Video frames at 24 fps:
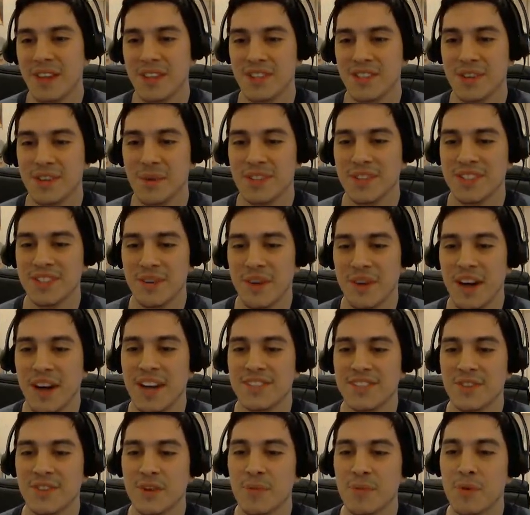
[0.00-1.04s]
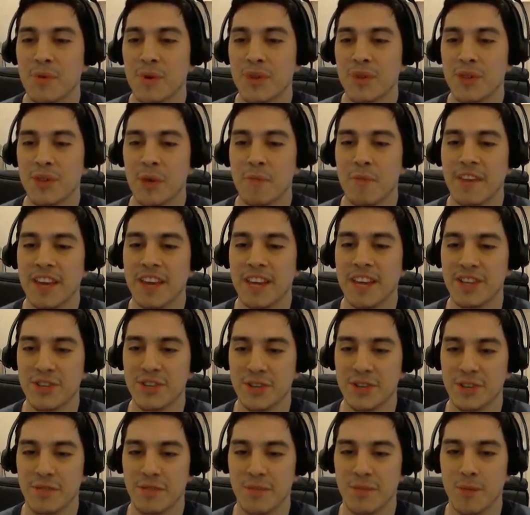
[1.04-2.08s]
so so uh, so I'm currently on
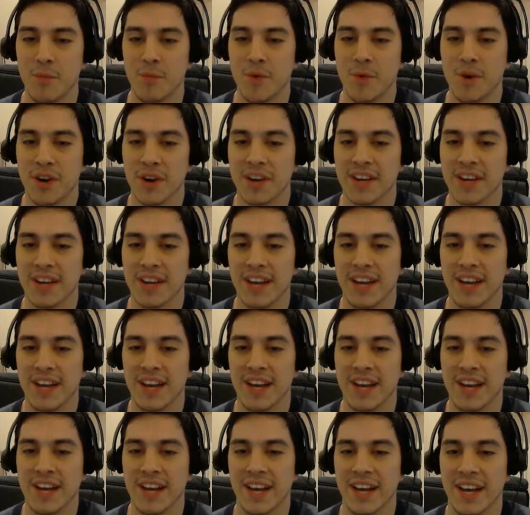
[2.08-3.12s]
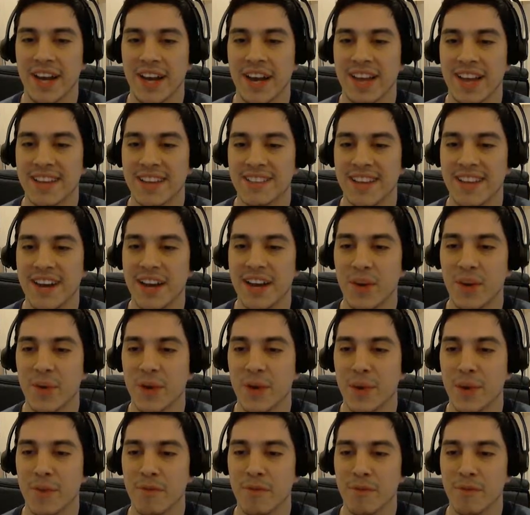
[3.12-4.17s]
vacation from work. Uh, I guess hi to
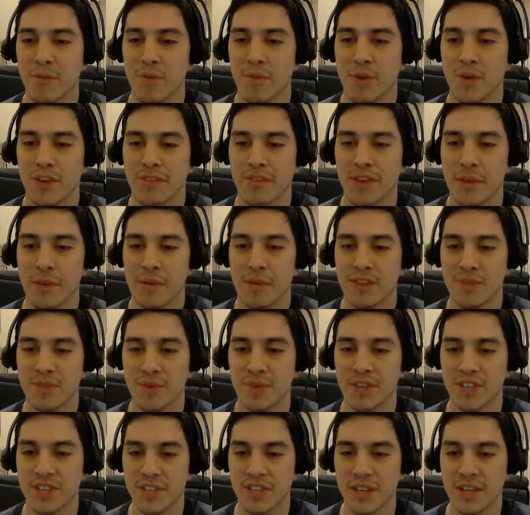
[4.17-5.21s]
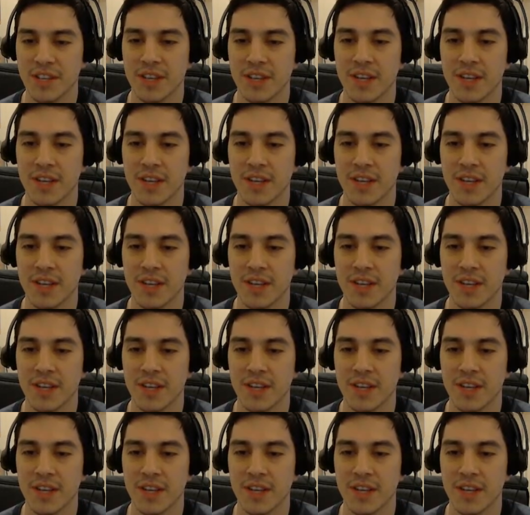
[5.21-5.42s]
anyone from work if anybody's watching.